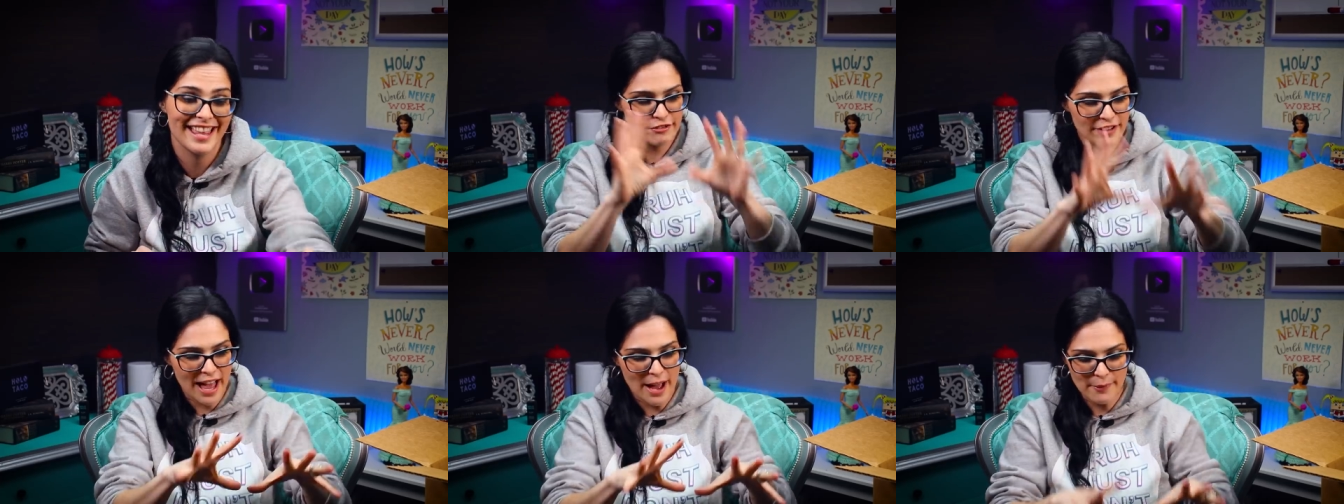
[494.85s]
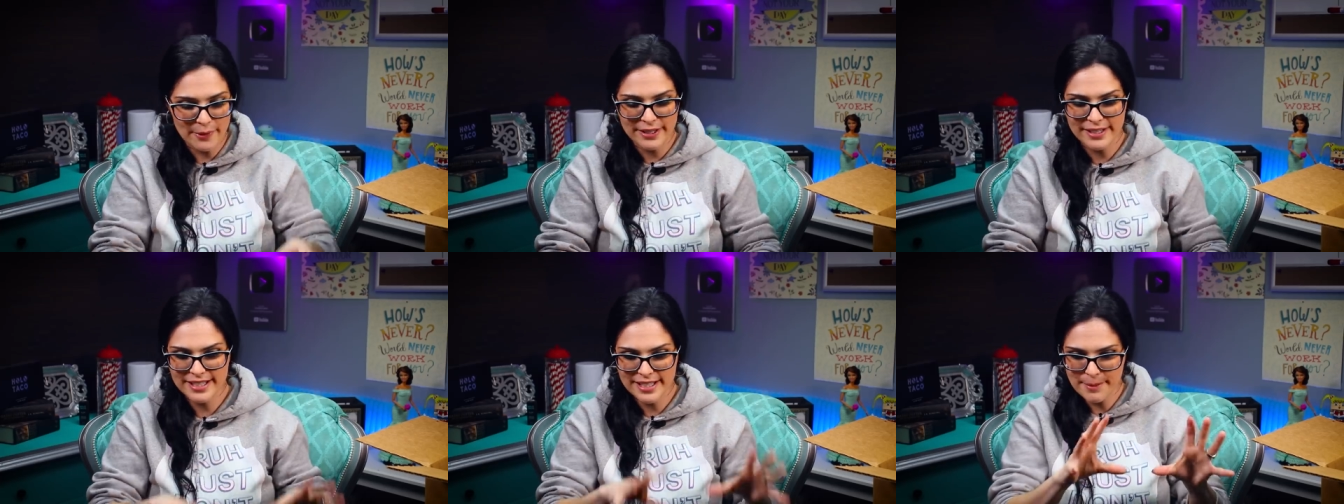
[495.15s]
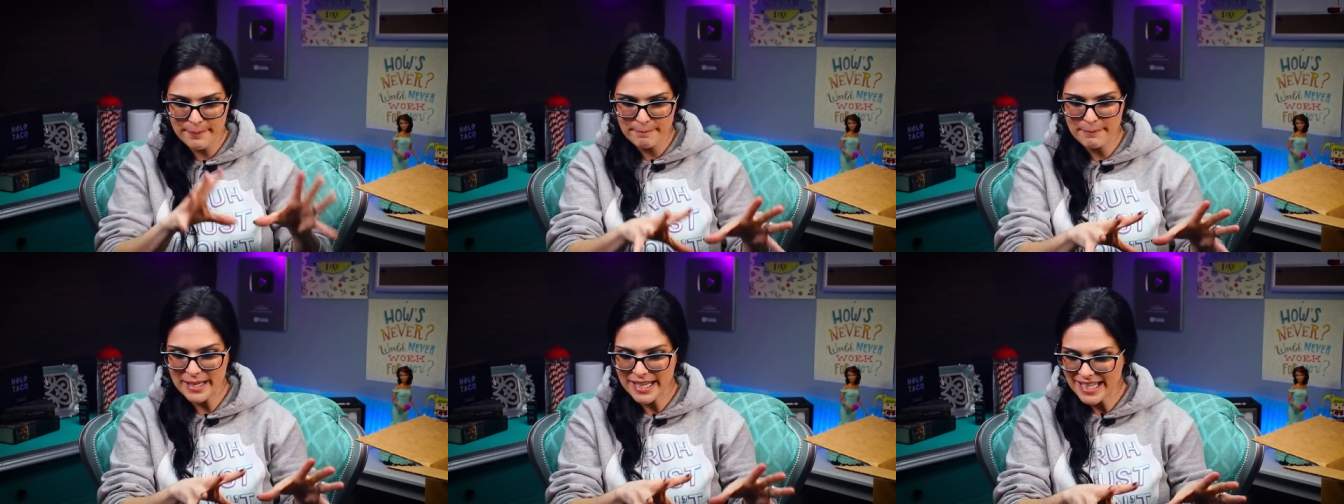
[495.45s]

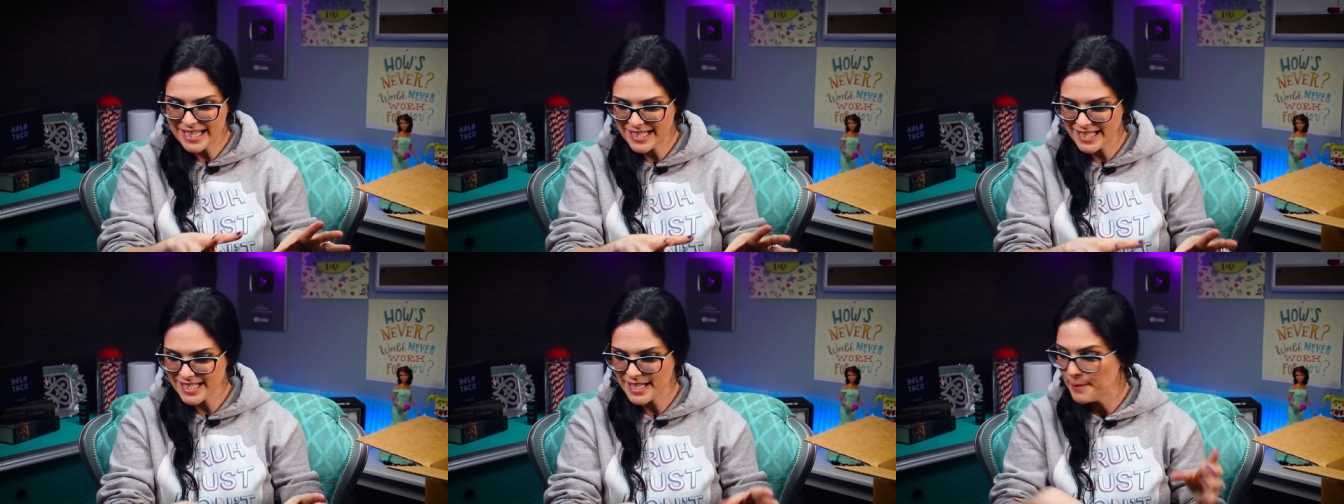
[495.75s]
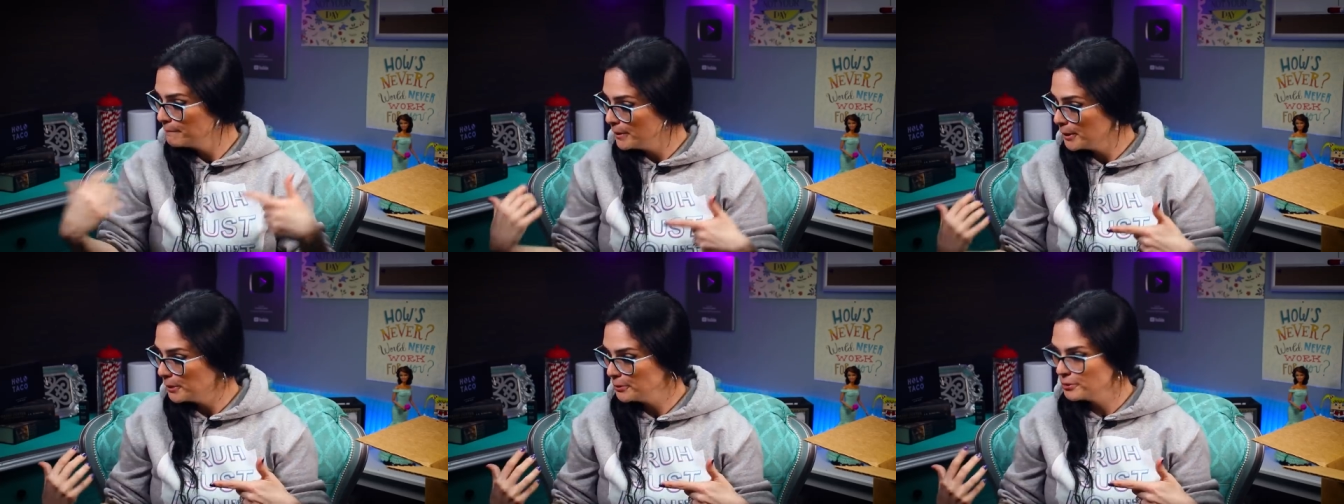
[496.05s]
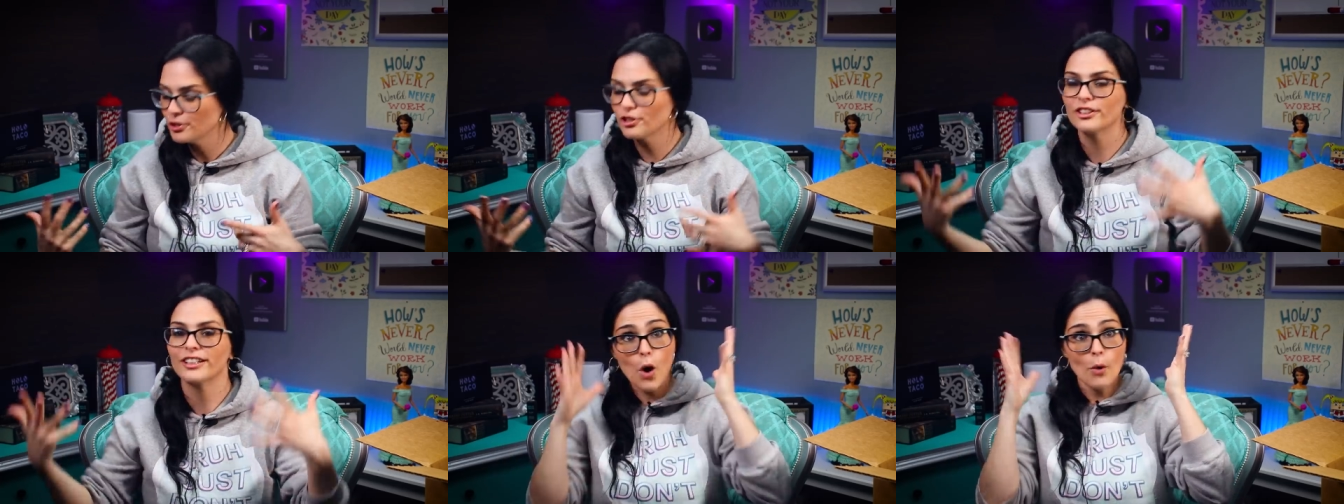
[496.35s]
Flowers, bees,
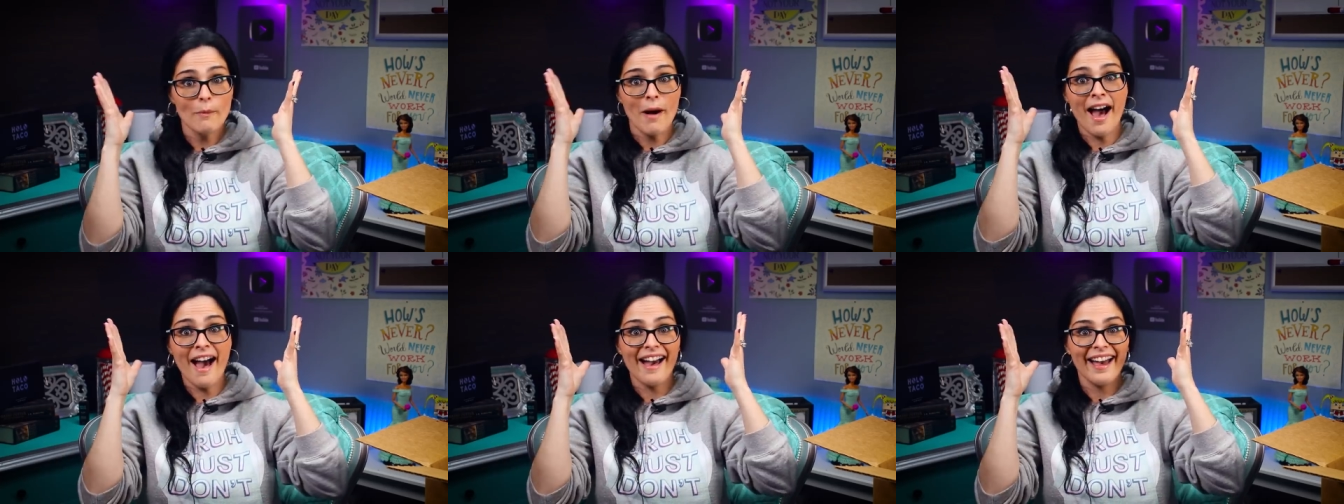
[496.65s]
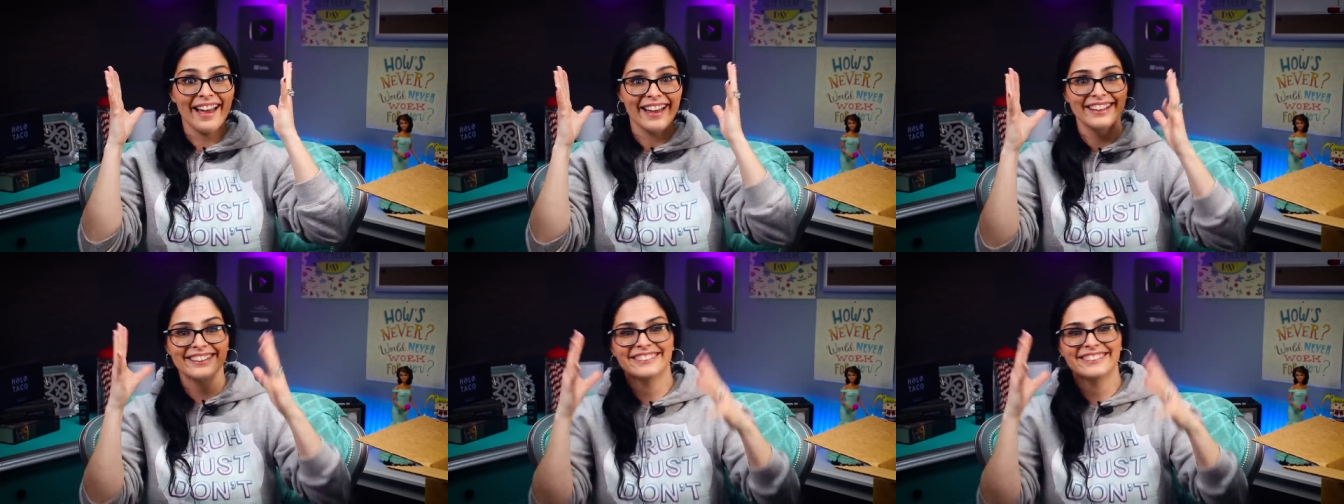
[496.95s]
moosh, oh my.